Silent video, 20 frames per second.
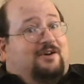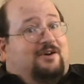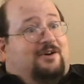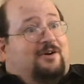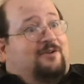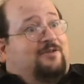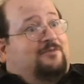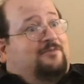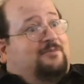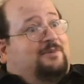
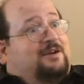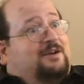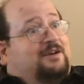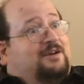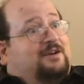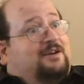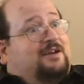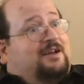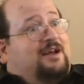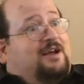"Oh
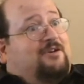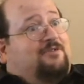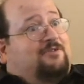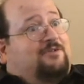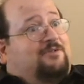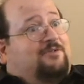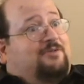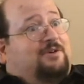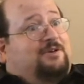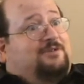my, how
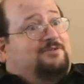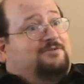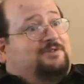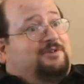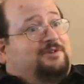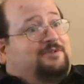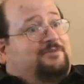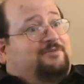quickly